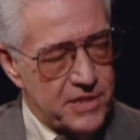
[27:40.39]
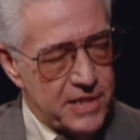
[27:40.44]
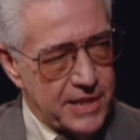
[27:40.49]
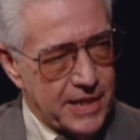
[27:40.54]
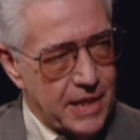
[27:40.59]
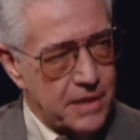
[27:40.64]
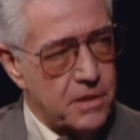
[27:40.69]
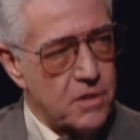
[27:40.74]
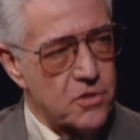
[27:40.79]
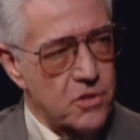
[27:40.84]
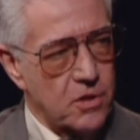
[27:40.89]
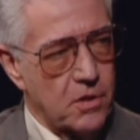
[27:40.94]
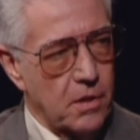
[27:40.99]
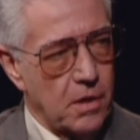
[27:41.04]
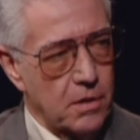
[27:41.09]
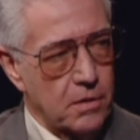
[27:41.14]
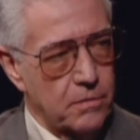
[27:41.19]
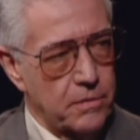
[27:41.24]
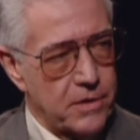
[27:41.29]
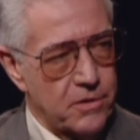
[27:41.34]
to get to
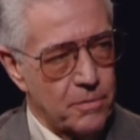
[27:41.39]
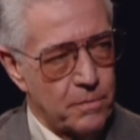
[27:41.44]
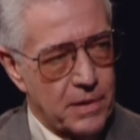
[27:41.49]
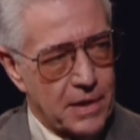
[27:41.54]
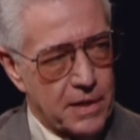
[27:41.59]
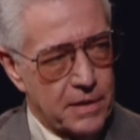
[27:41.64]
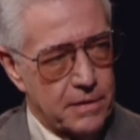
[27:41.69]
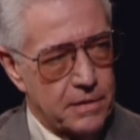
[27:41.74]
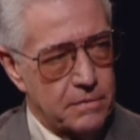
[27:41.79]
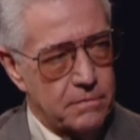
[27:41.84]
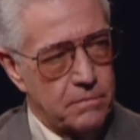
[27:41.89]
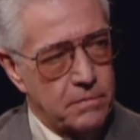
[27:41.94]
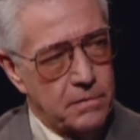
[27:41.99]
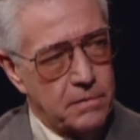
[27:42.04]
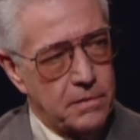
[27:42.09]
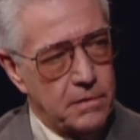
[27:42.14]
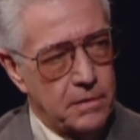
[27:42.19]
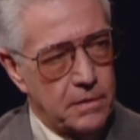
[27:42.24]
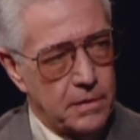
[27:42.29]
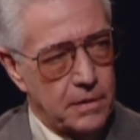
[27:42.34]
Chicago either by the
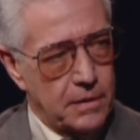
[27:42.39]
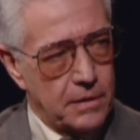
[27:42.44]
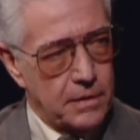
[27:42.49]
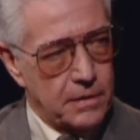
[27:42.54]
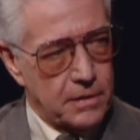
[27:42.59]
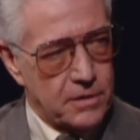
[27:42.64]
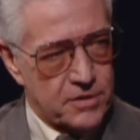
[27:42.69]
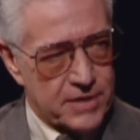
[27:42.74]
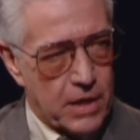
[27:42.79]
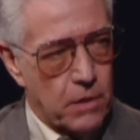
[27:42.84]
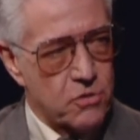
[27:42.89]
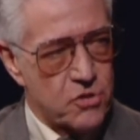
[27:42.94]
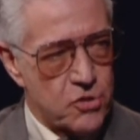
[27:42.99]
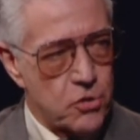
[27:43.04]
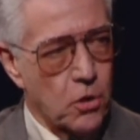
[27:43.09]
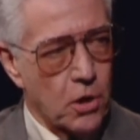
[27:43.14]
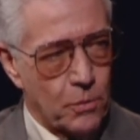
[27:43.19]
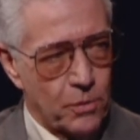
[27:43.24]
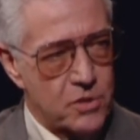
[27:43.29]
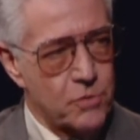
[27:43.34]
South
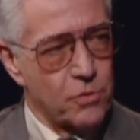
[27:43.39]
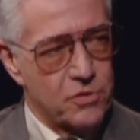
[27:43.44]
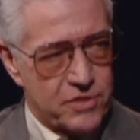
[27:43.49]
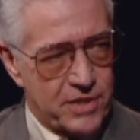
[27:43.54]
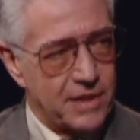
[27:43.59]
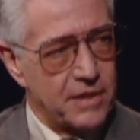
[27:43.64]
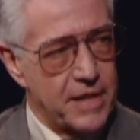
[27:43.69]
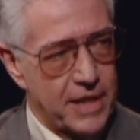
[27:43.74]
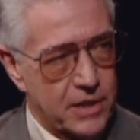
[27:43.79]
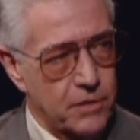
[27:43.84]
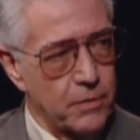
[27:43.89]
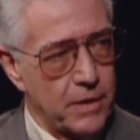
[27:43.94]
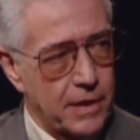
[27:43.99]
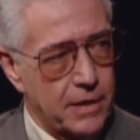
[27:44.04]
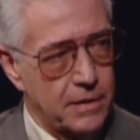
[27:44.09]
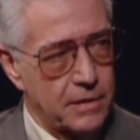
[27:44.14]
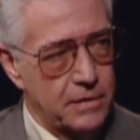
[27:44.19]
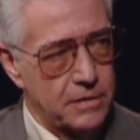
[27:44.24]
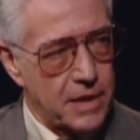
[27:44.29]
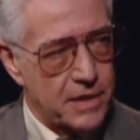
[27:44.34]
Shore, which was the electric,
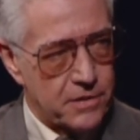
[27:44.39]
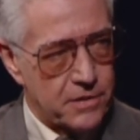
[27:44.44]
like